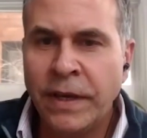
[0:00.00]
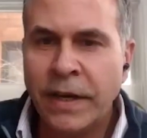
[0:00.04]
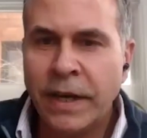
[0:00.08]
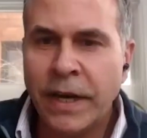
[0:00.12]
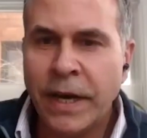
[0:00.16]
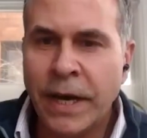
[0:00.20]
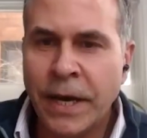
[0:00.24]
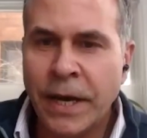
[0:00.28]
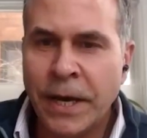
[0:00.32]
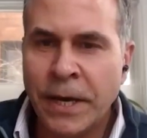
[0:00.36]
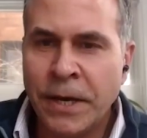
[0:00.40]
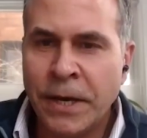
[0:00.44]

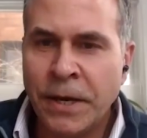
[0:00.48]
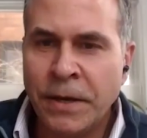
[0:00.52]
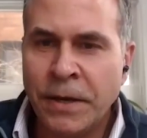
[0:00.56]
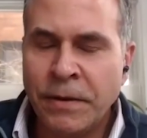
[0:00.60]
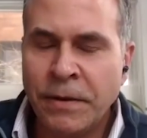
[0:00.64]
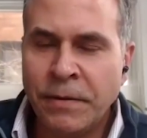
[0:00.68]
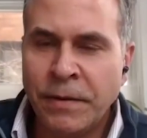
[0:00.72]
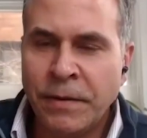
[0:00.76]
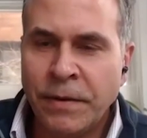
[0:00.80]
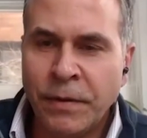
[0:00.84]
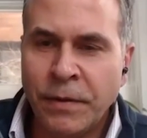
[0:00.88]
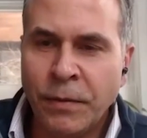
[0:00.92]

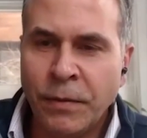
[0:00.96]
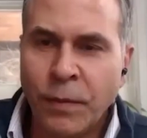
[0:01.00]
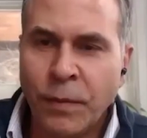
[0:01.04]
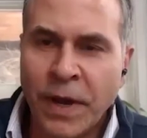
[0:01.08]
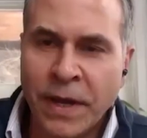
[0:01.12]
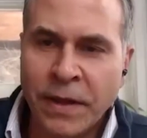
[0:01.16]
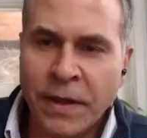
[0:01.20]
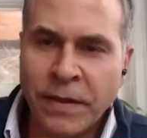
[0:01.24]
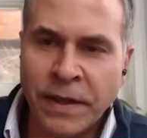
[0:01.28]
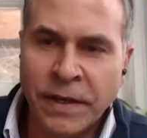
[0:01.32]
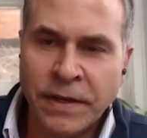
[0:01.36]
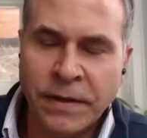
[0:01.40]
uh, the
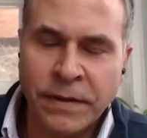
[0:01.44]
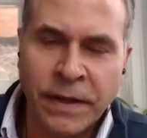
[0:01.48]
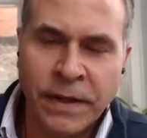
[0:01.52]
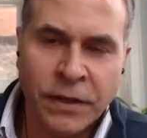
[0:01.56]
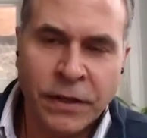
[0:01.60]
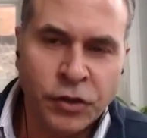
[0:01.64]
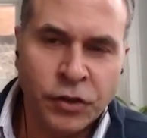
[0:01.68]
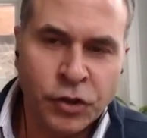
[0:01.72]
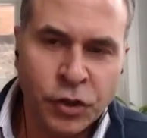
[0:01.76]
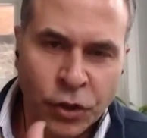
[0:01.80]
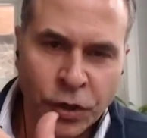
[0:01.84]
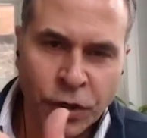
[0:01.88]
way that,
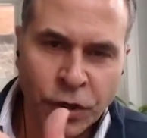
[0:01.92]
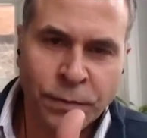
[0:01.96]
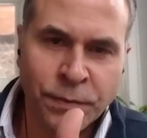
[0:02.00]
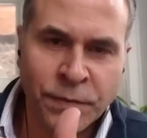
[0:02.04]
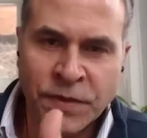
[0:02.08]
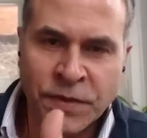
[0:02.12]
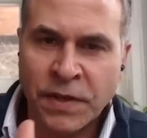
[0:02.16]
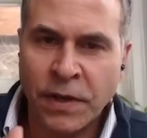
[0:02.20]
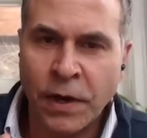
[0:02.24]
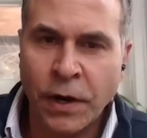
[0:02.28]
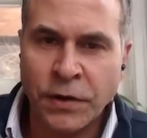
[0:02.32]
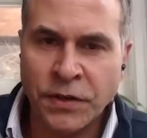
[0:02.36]
that
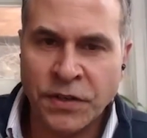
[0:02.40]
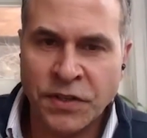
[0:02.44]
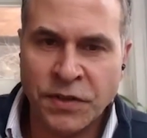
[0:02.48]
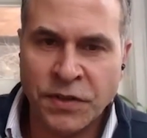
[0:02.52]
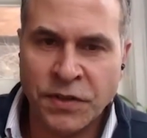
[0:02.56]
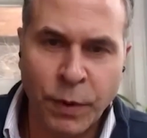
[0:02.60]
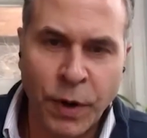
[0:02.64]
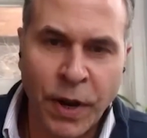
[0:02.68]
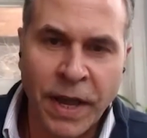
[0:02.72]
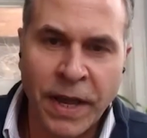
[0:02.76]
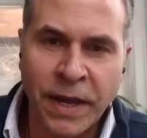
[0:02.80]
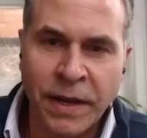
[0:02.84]
germs are
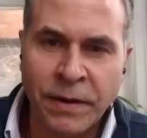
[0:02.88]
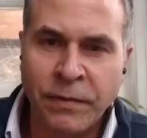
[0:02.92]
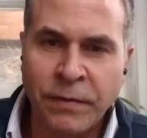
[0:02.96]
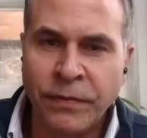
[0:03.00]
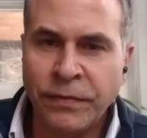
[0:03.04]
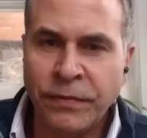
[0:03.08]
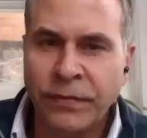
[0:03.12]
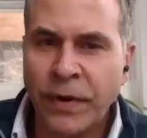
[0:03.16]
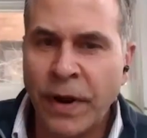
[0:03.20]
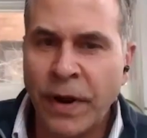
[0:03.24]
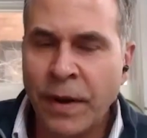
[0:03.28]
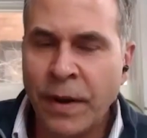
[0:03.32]
spread
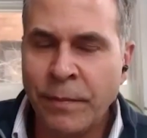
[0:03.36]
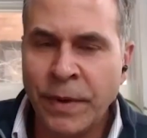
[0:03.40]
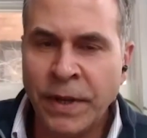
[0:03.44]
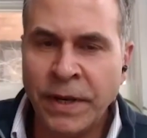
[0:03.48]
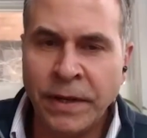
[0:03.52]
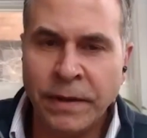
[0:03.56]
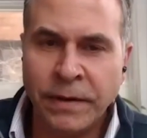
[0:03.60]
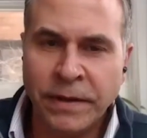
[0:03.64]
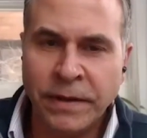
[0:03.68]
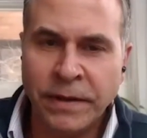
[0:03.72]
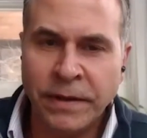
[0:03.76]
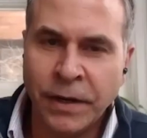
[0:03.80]
from an
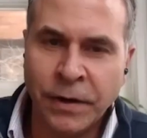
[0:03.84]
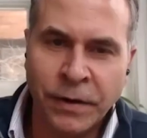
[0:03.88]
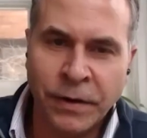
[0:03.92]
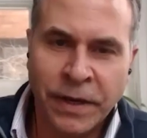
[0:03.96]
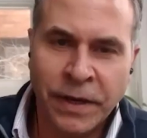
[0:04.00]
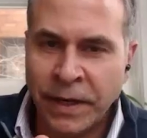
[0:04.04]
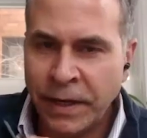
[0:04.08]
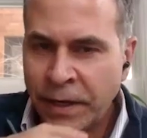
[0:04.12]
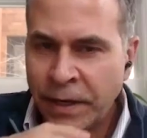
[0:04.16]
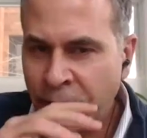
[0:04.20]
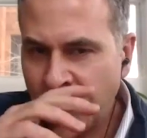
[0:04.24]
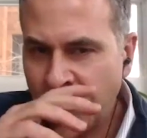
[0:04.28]
you know
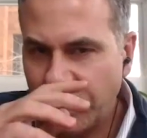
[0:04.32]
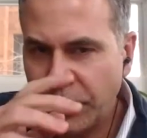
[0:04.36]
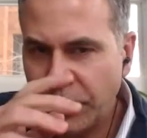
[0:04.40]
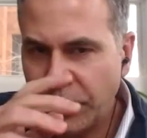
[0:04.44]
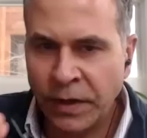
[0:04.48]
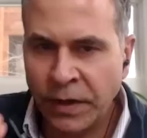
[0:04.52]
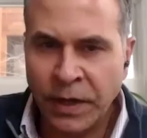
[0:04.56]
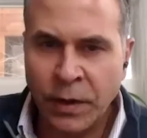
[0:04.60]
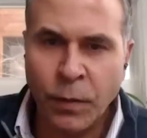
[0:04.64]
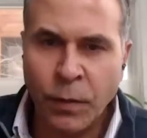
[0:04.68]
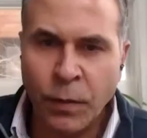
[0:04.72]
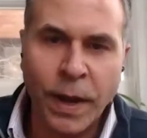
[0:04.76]
an
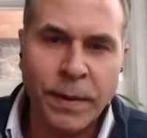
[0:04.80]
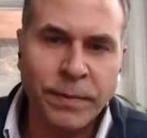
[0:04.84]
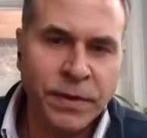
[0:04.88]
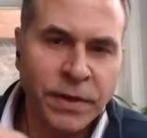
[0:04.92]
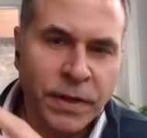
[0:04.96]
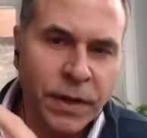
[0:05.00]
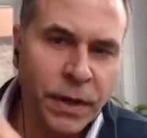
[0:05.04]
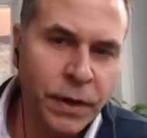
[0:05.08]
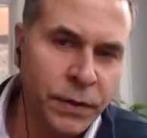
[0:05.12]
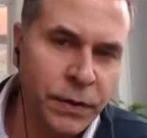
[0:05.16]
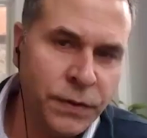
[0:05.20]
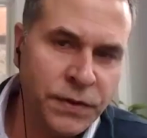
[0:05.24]
inadvertently wiped
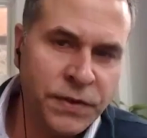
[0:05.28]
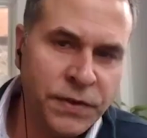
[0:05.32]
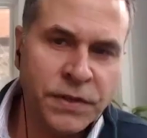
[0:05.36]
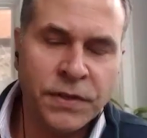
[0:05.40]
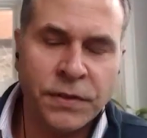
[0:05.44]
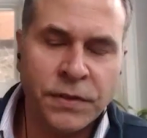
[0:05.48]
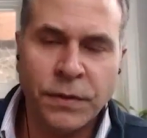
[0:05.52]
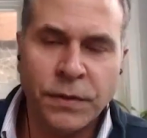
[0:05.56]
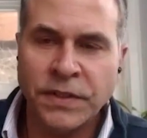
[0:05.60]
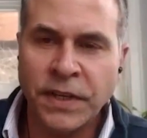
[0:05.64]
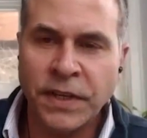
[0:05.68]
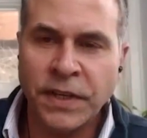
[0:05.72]
nose
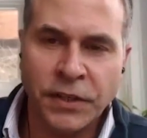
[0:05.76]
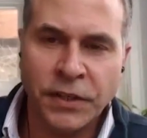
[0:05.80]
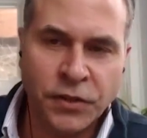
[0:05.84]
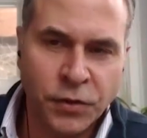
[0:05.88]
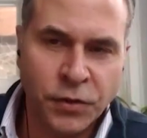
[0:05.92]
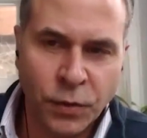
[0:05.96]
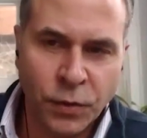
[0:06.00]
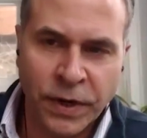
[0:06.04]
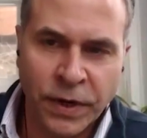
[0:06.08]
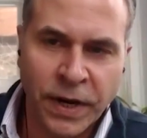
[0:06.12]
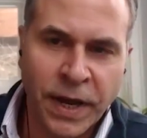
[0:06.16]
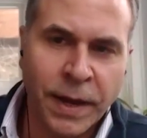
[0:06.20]
to a touch
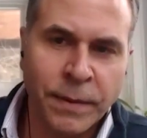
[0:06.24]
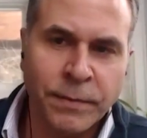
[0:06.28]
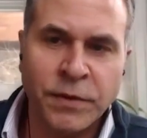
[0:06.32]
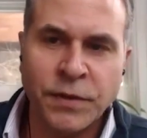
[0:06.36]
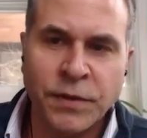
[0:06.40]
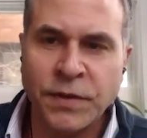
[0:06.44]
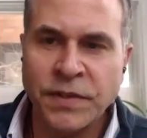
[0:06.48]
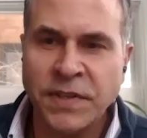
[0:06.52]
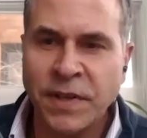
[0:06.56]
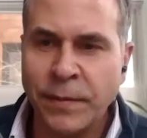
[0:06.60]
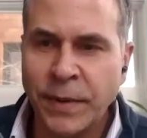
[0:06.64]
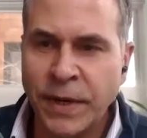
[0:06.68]
doorknob
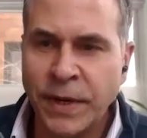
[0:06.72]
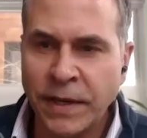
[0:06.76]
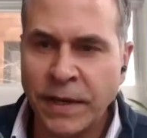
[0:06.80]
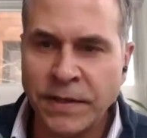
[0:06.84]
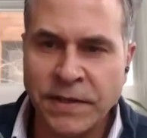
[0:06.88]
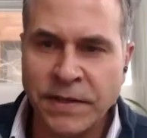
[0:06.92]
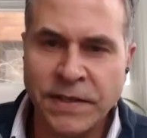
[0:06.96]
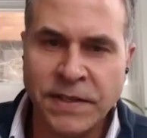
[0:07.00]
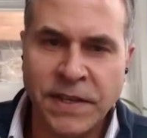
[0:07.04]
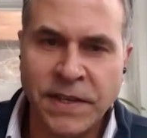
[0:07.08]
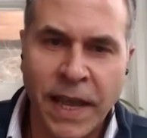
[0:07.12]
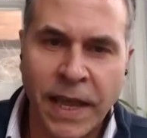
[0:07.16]
to somebody
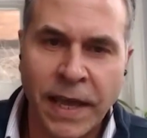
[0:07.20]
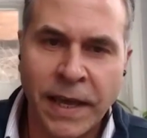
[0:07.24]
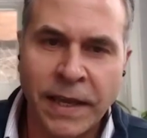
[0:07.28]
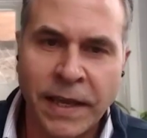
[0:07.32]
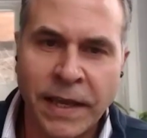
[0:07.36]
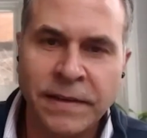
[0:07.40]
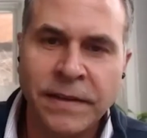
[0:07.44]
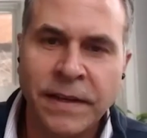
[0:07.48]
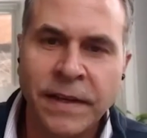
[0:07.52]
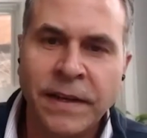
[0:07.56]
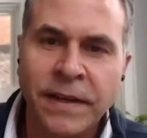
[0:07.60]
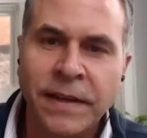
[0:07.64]
else's
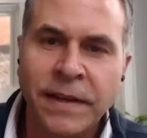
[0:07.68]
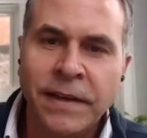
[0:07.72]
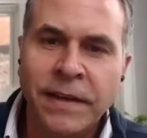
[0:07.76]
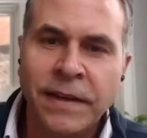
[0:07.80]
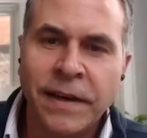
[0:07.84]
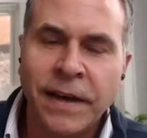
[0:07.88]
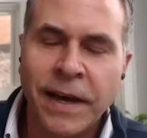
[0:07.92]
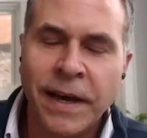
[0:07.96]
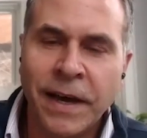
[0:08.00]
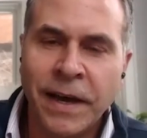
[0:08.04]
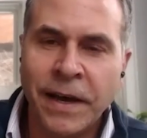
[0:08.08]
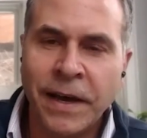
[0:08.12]
hand
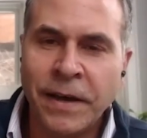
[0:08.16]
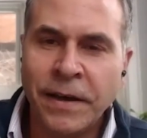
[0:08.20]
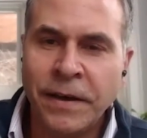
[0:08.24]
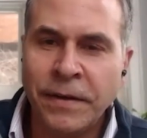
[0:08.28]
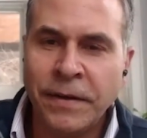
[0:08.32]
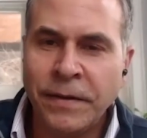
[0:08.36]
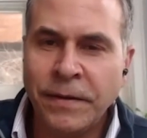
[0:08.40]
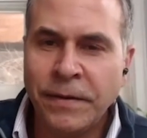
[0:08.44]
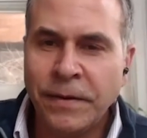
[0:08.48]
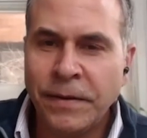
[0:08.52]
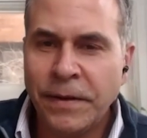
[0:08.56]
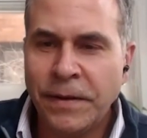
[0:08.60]
uh,